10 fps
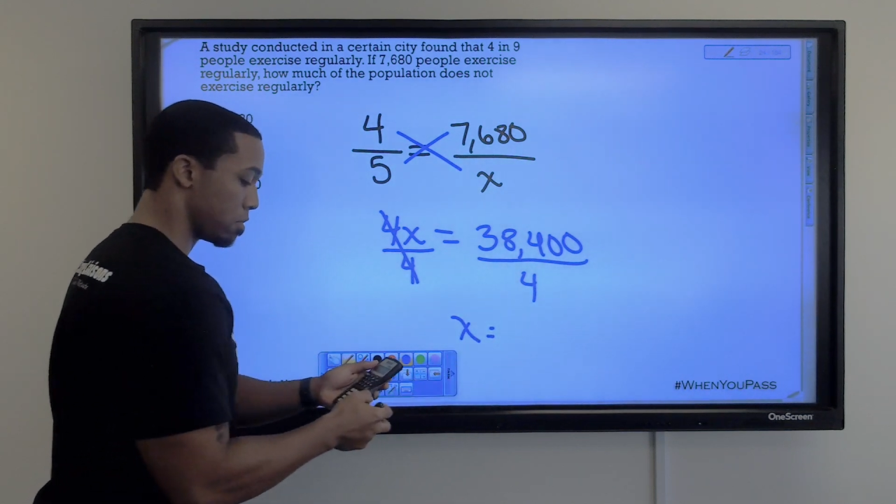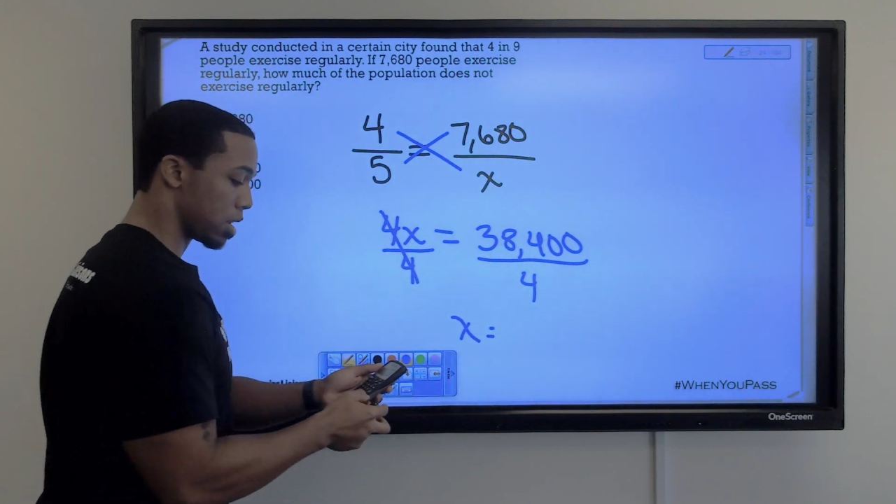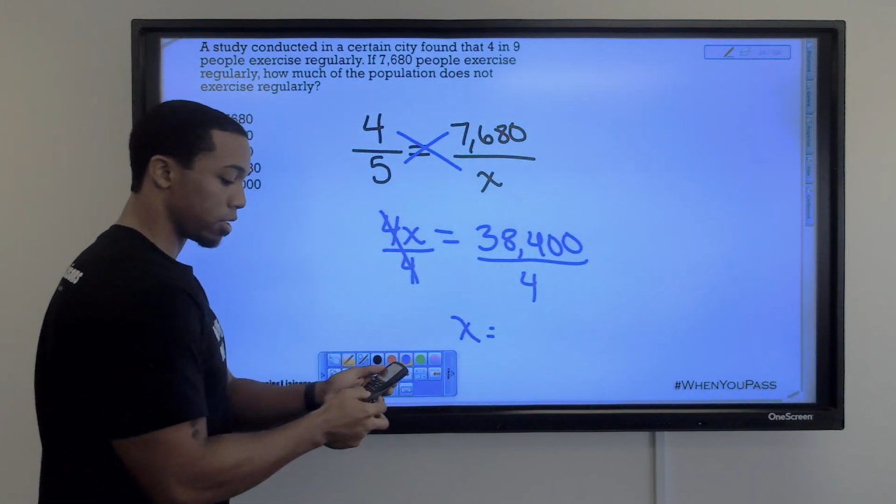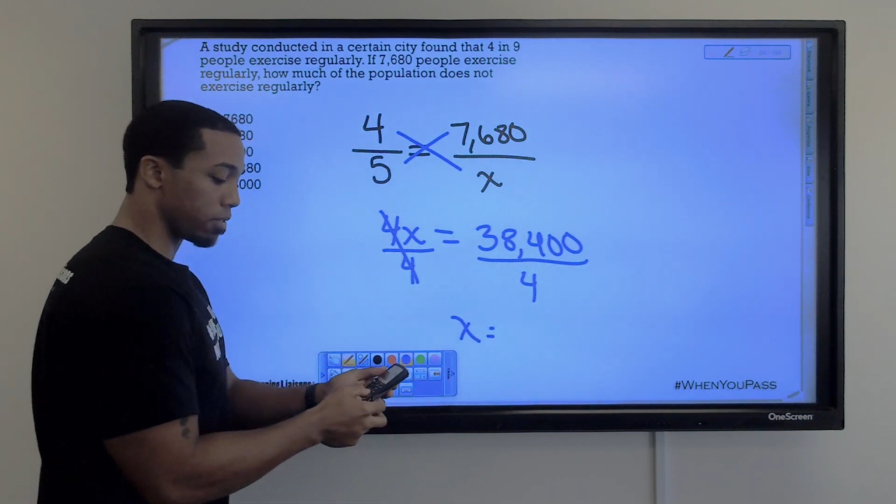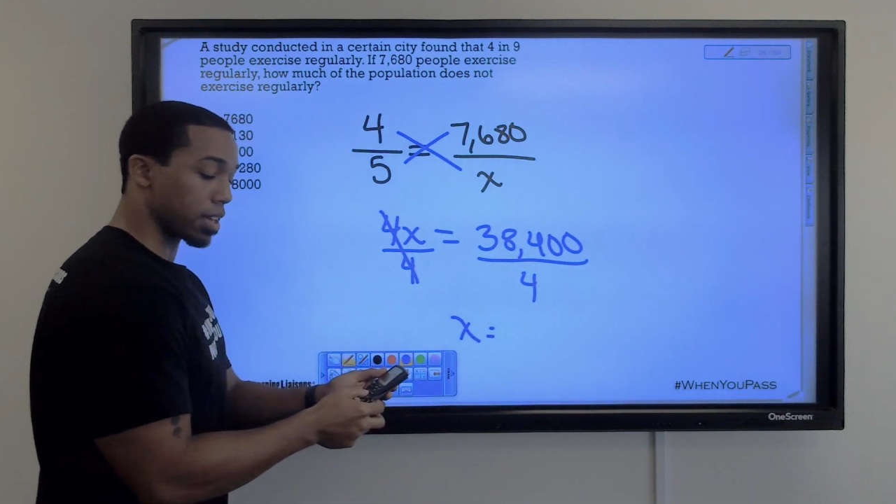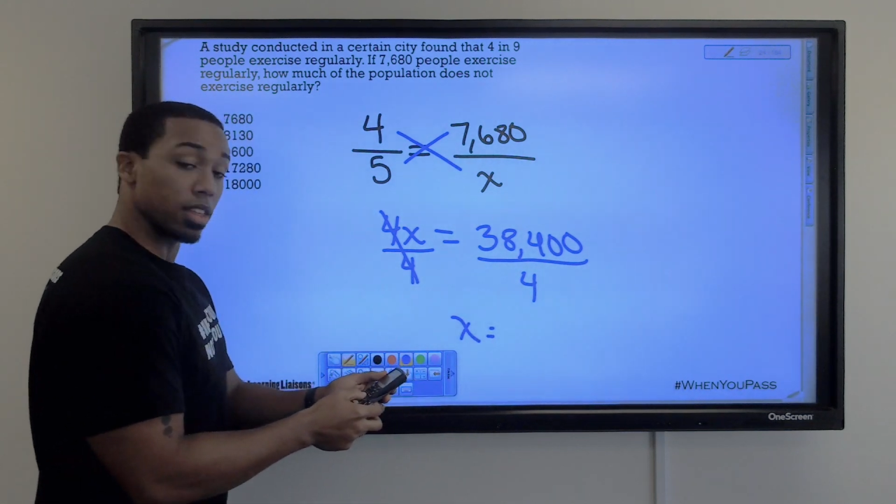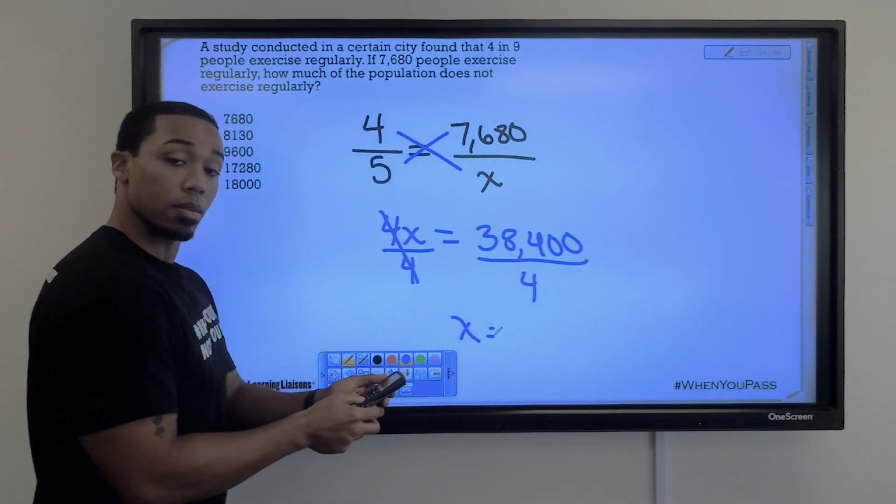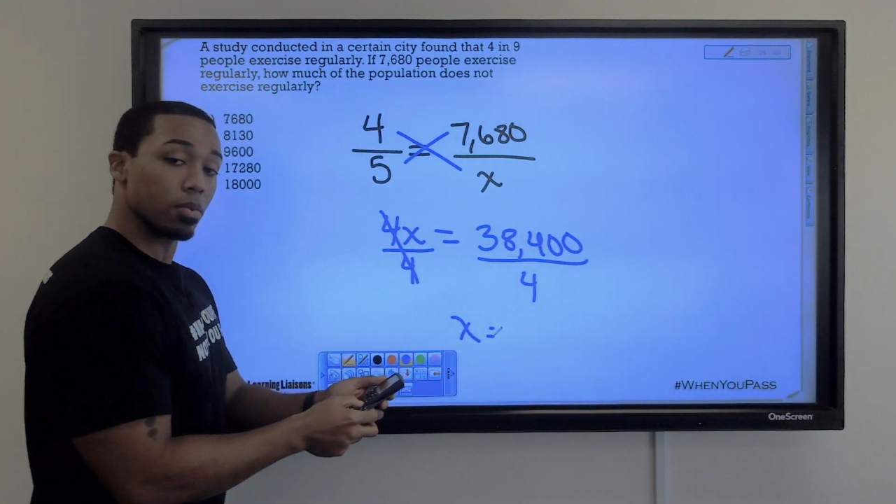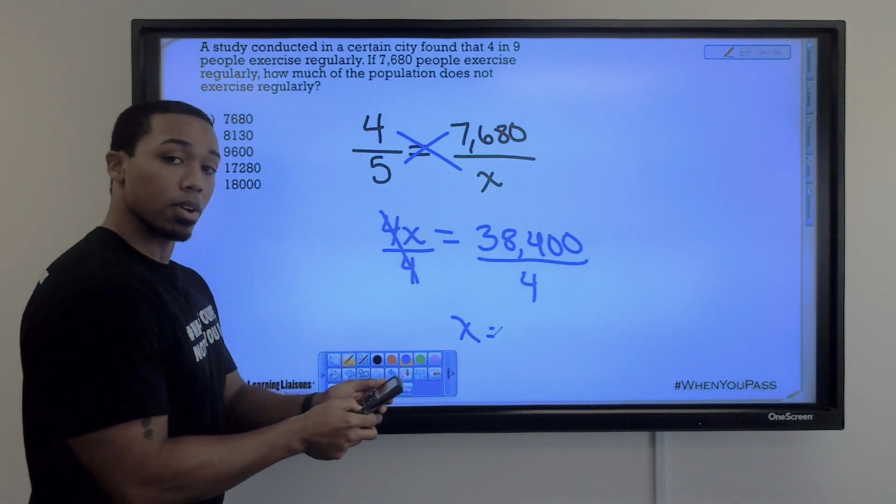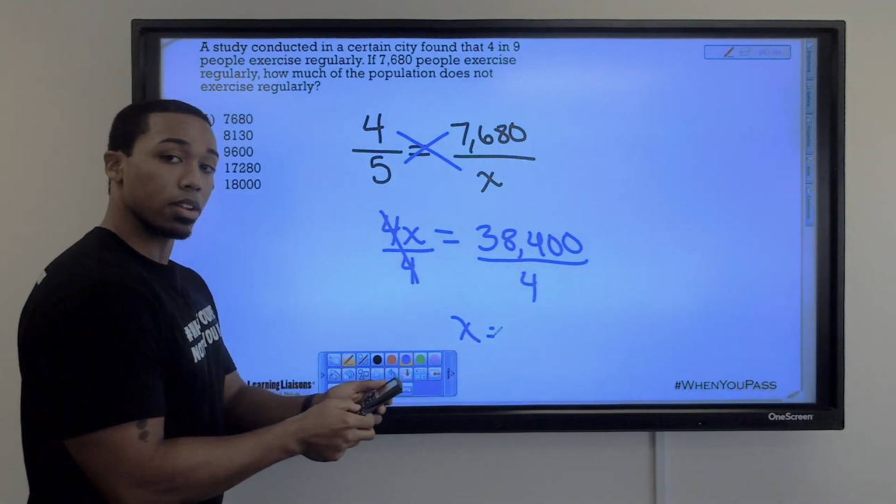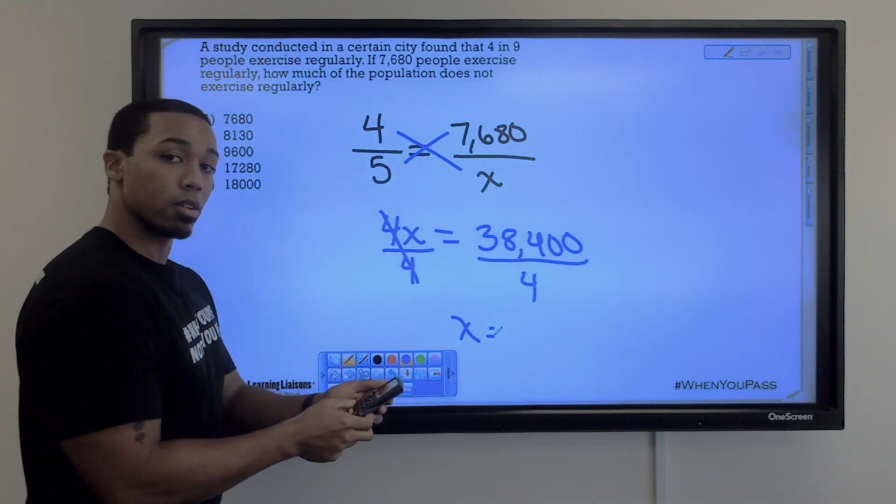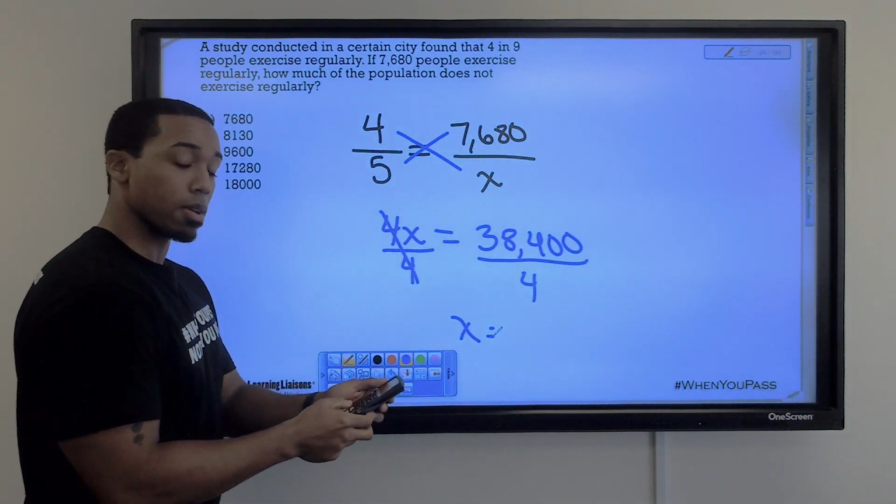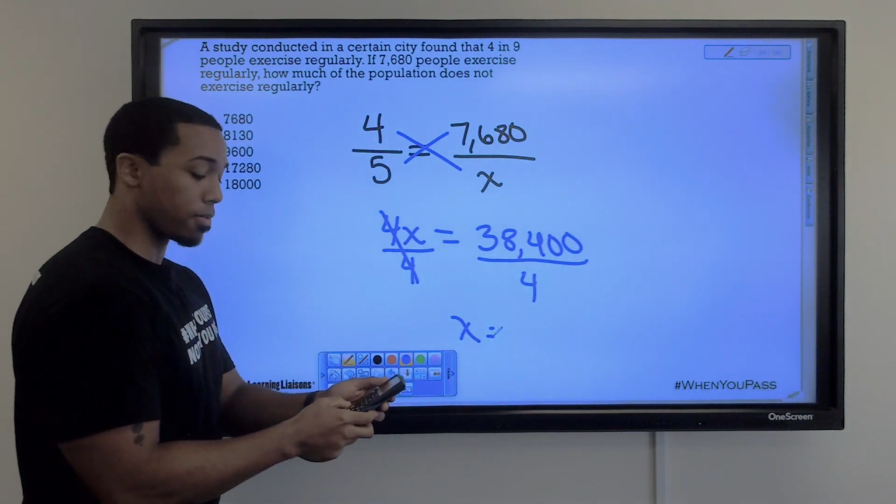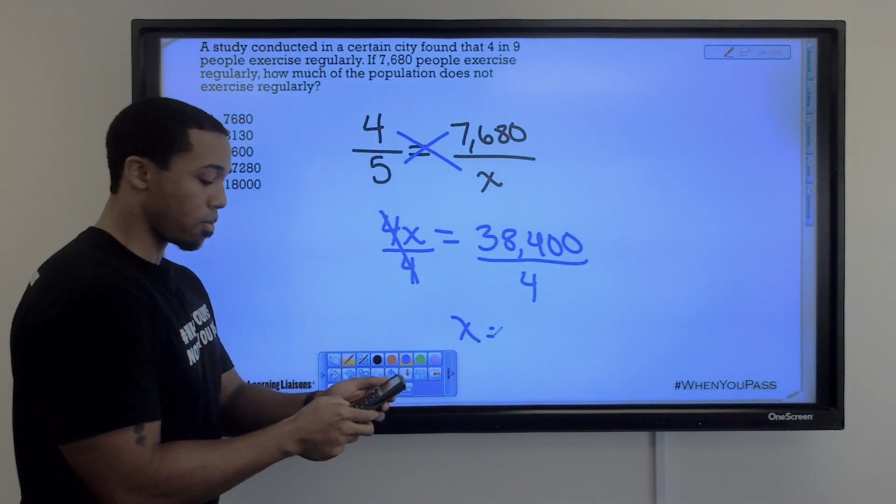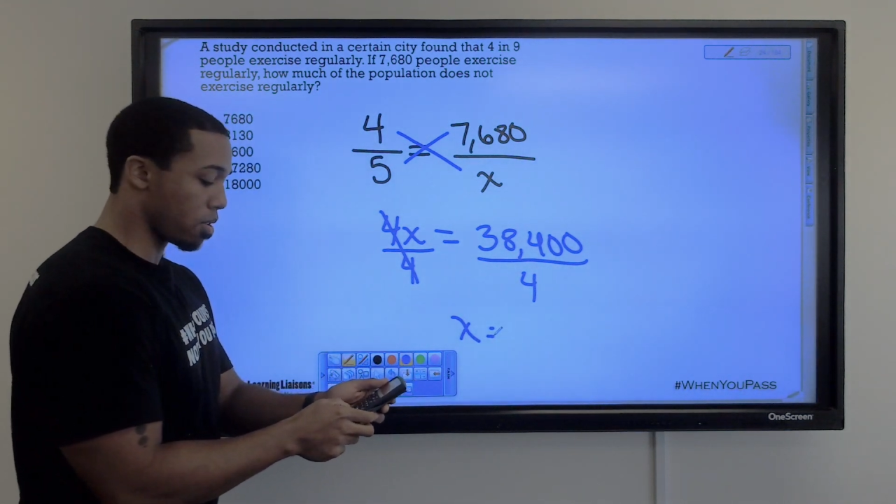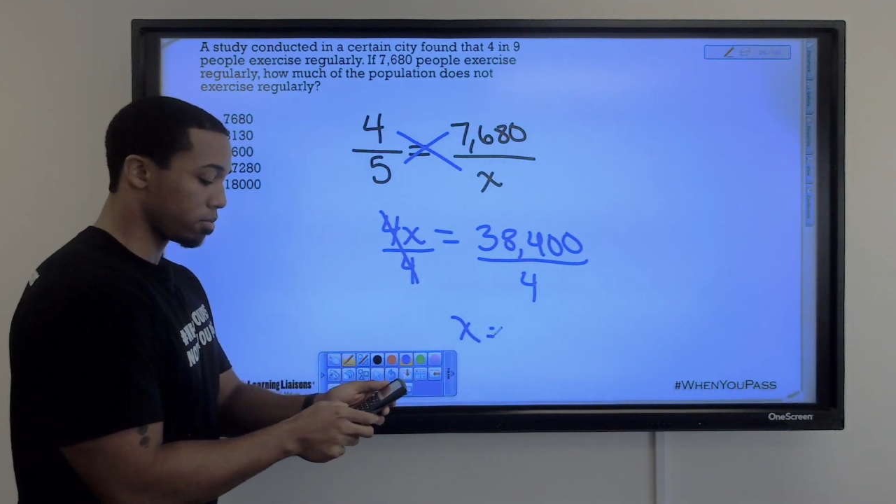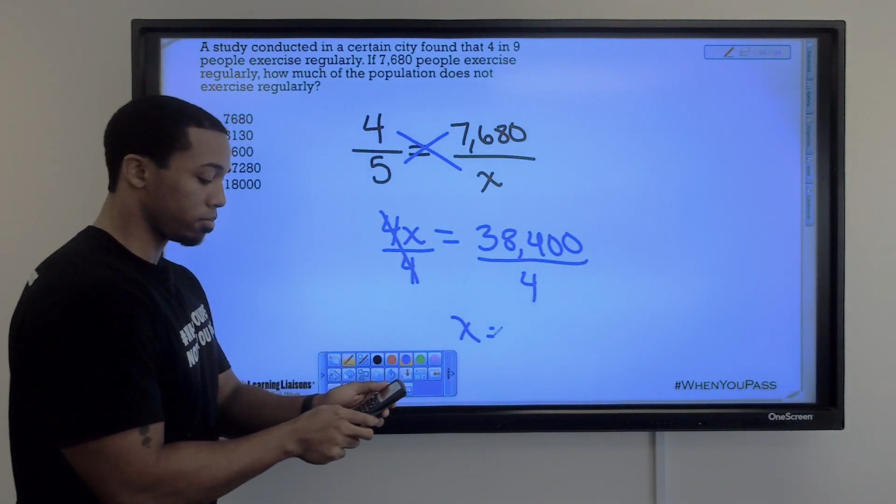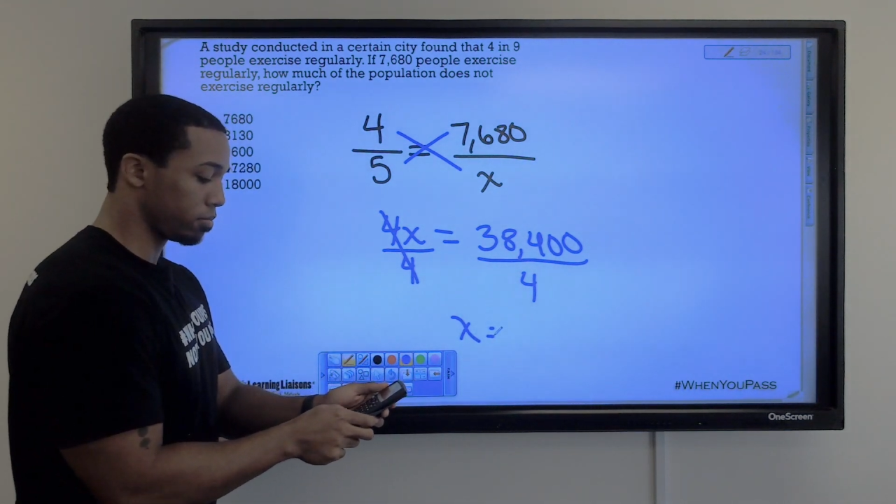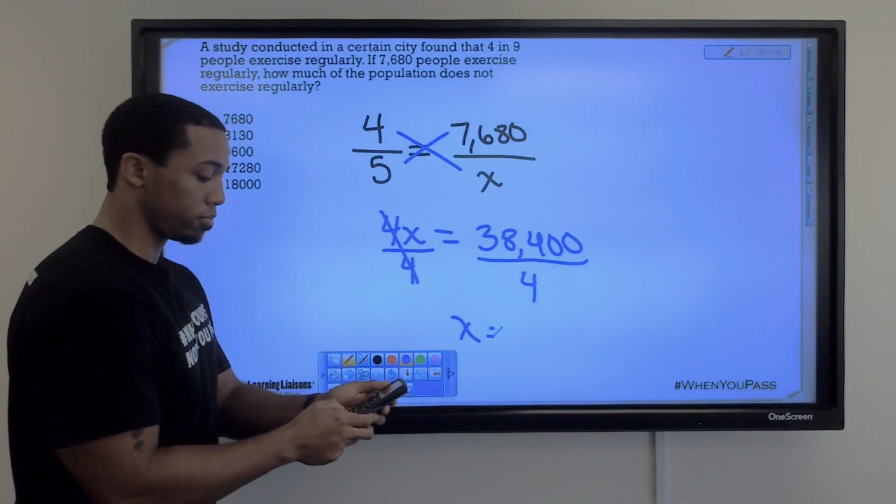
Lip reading: I'll divide that number right here by 4.